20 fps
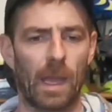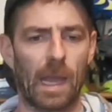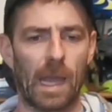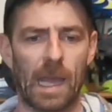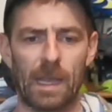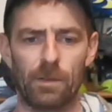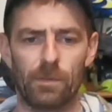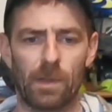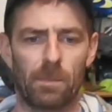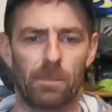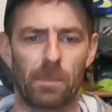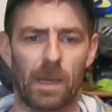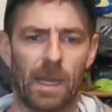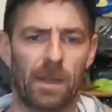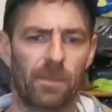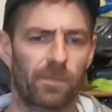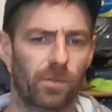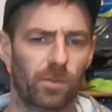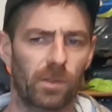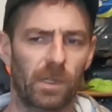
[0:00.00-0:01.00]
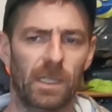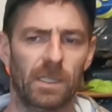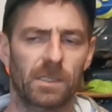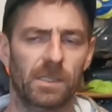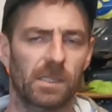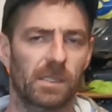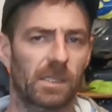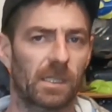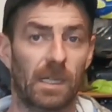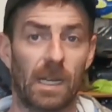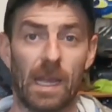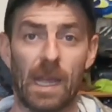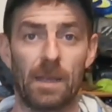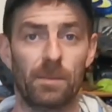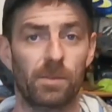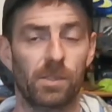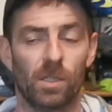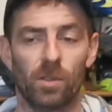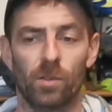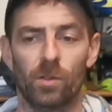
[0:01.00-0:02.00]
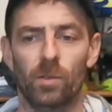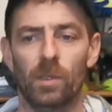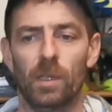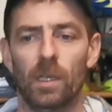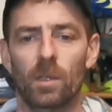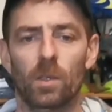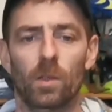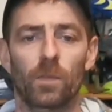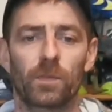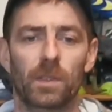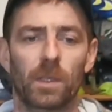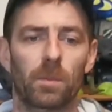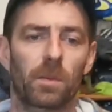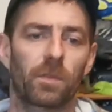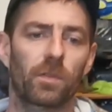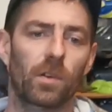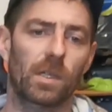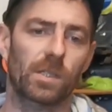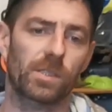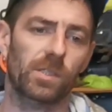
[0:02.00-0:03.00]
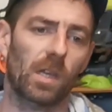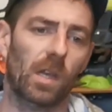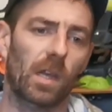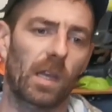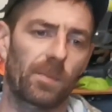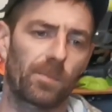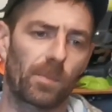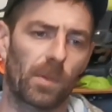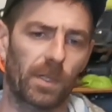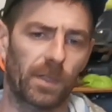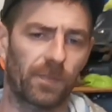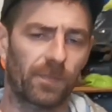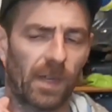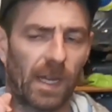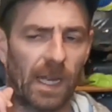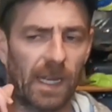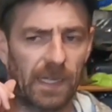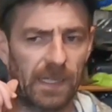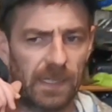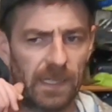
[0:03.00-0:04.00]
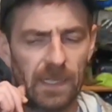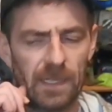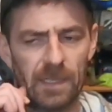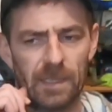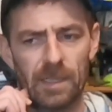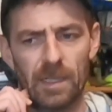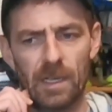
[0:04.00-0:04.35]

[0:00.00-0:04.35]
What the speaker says: I ran mine for ages and I absolutely loved it before I started modifying it,